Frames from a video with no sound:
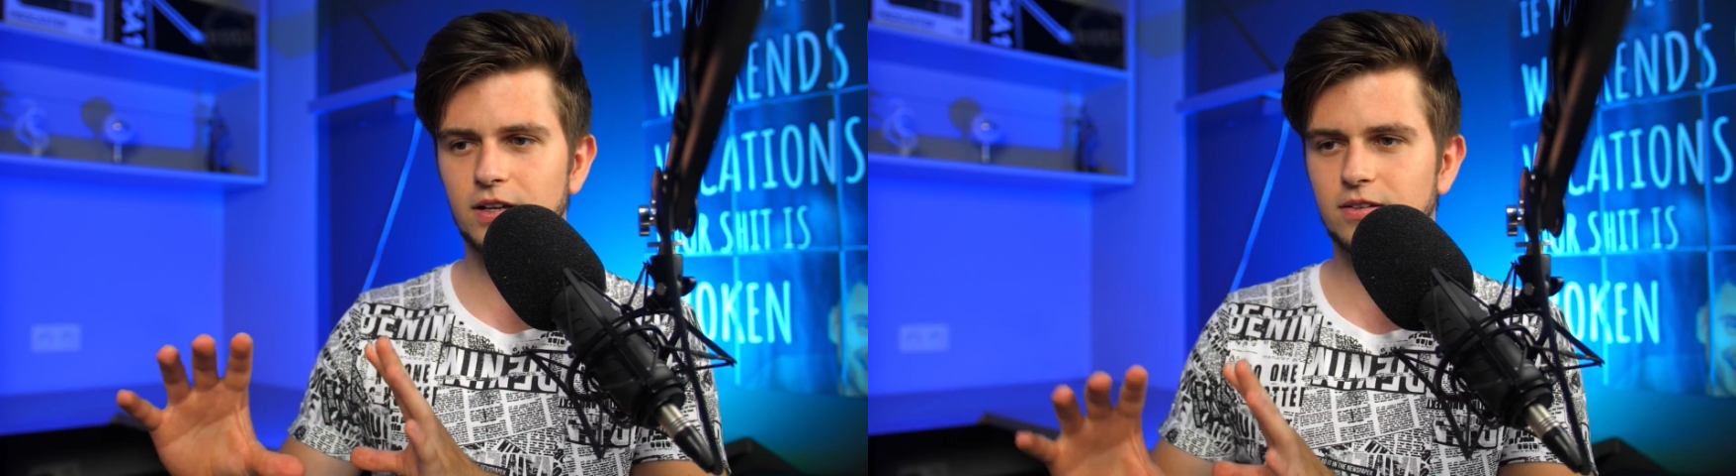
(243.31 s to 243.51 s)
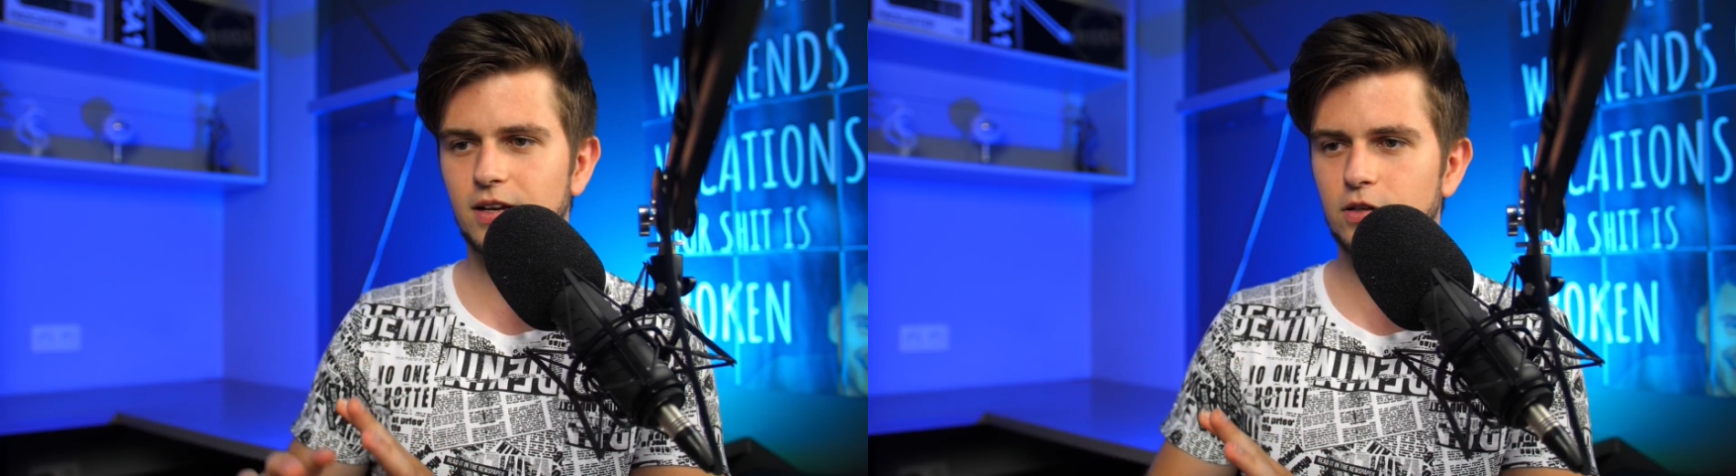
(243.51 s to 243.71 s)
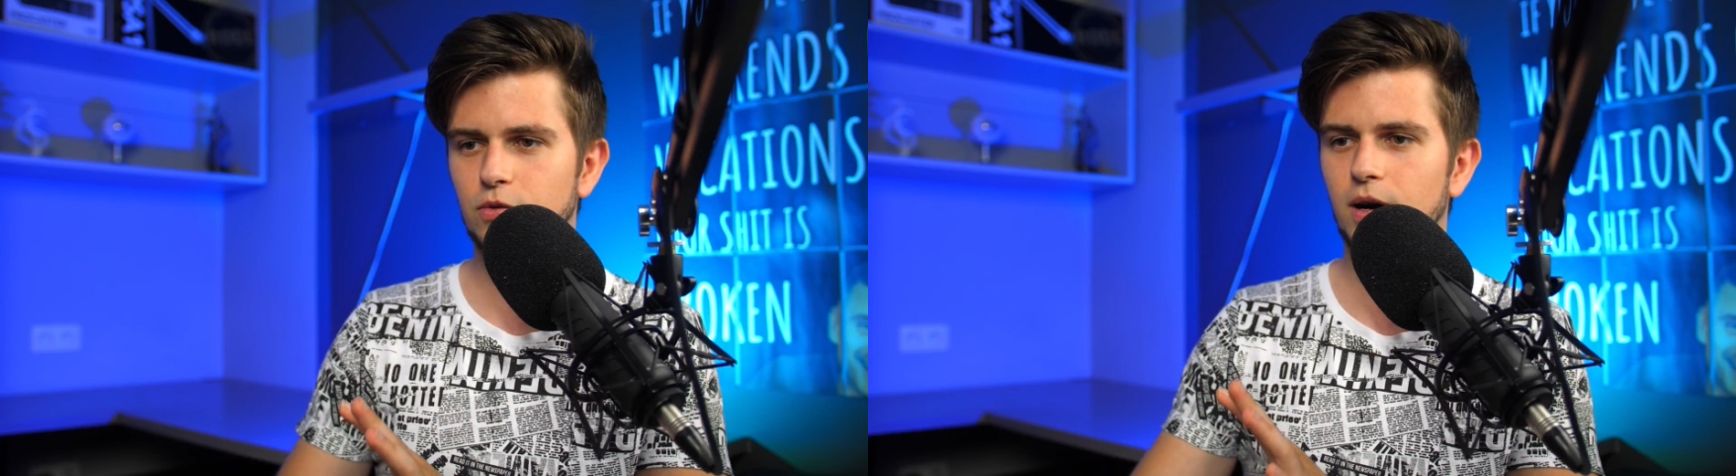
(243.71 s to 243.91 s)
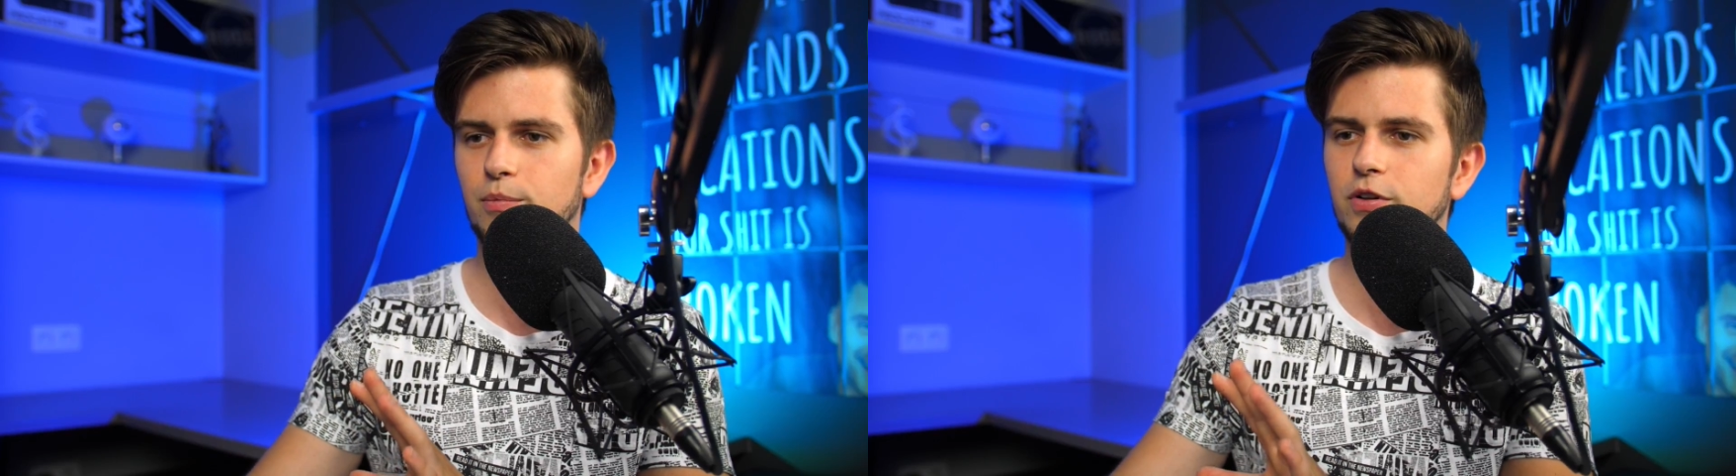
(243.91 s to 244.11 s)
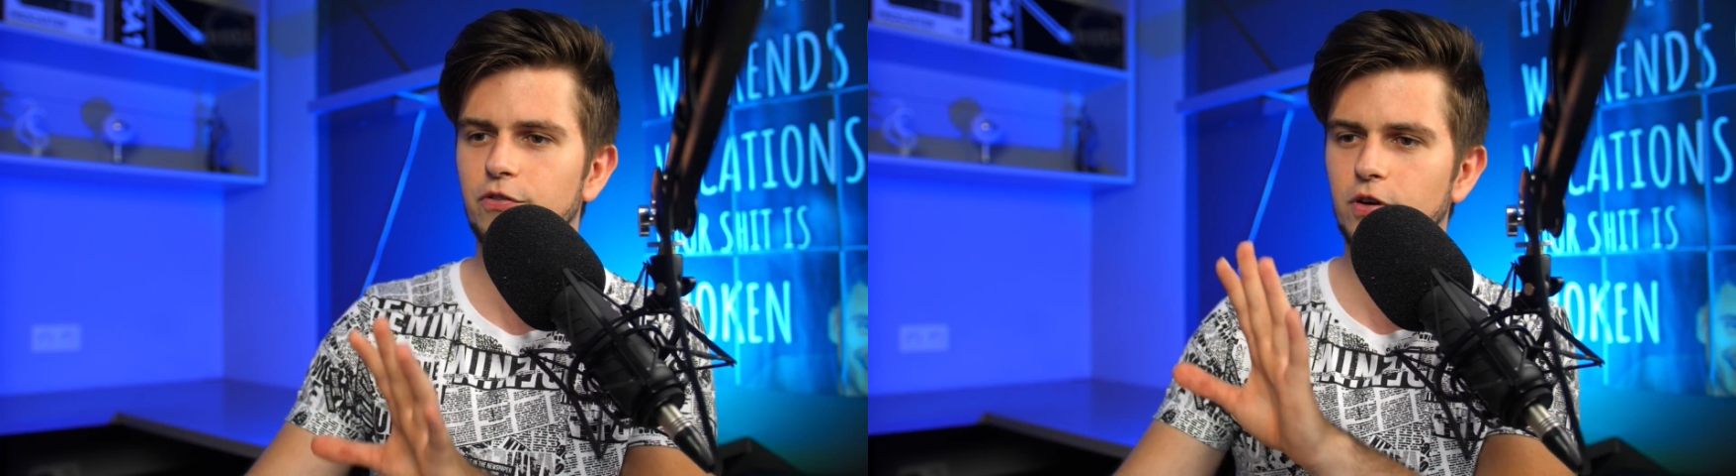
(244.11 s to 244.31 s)
etc.,
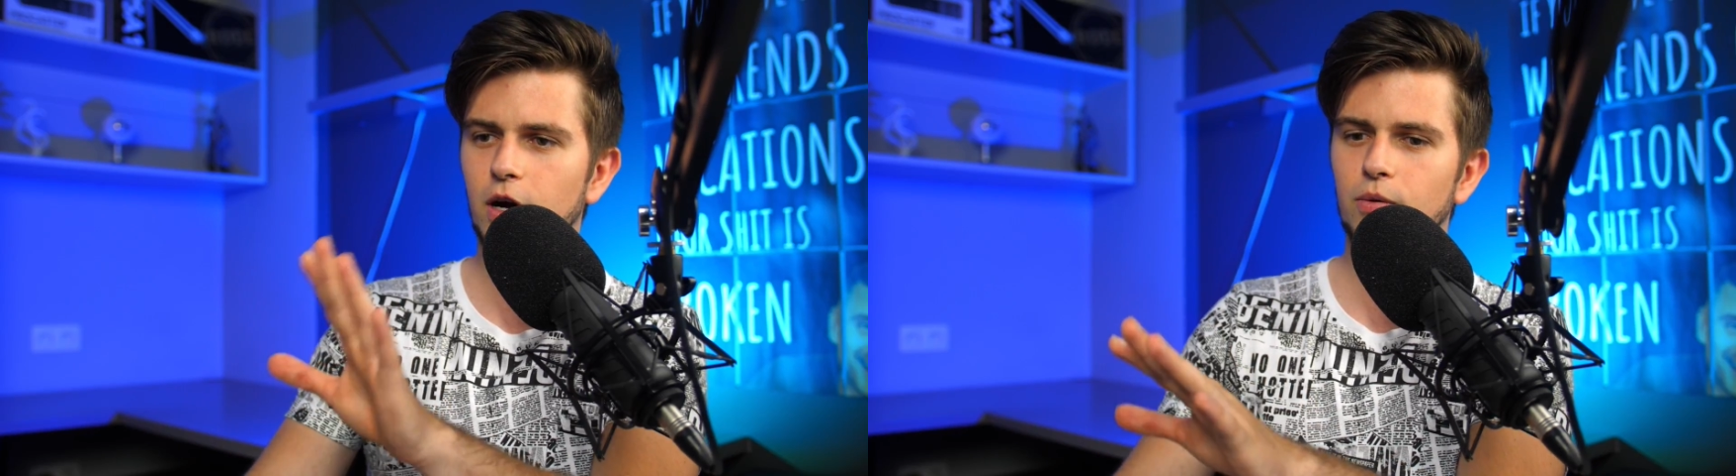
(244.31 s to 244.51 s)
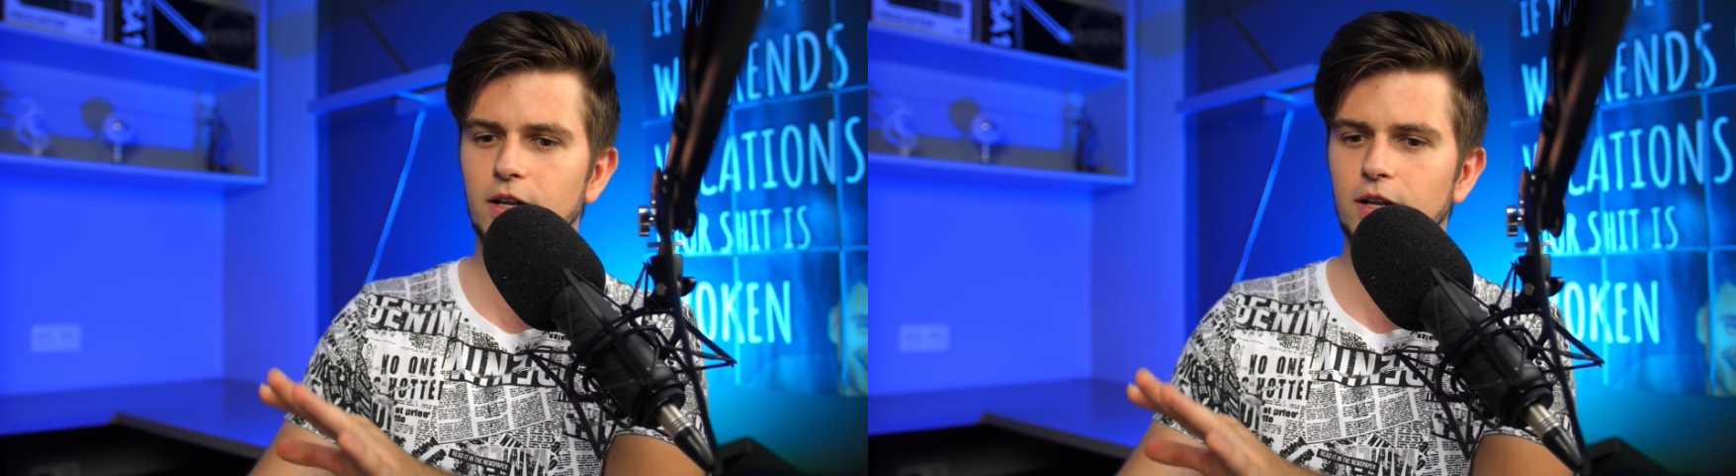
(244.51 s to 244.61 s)
but for now